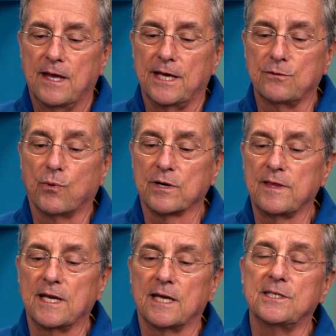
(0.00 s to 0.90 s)
And one of
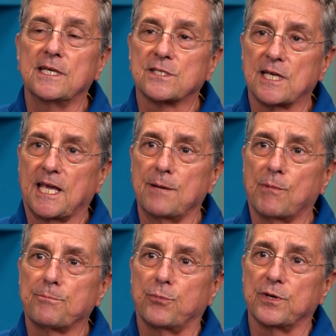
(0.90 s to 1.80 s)
the ideas they came
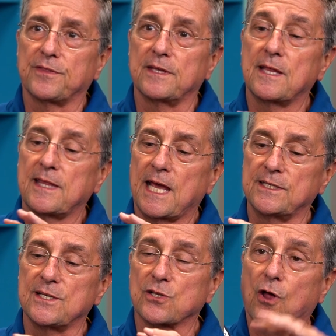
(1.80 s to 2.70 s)
up with, they had
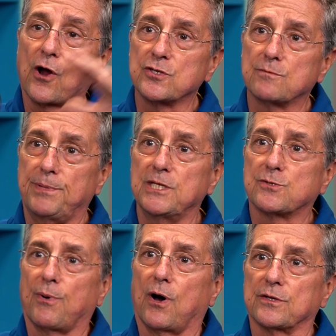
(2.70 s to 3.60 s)
these large
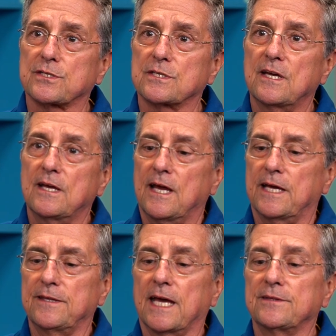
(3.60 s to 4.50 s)
beach balls
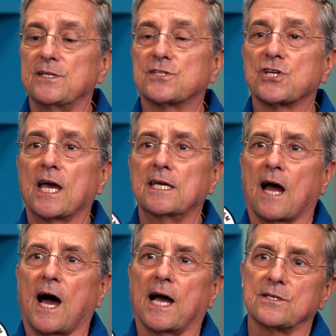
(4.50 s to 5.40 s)
and they had these
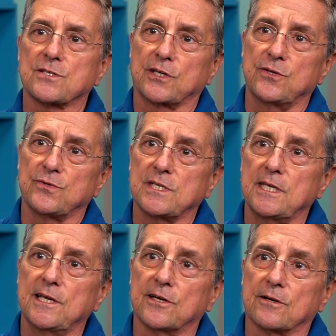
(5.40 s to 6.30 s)
giant eyes like you
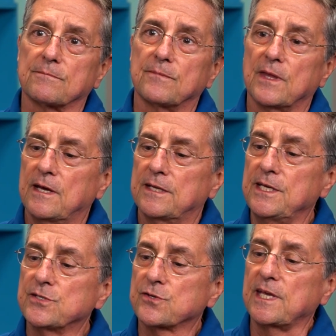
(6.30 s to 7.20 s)
see here. And
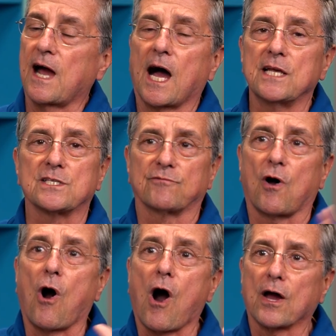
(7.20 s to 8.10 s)
these are the eyes of a
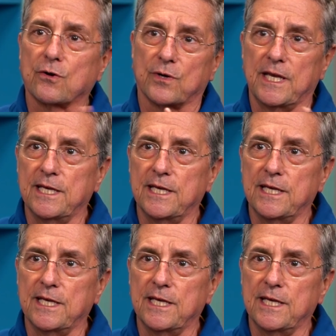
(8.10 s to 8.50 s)
hawk or an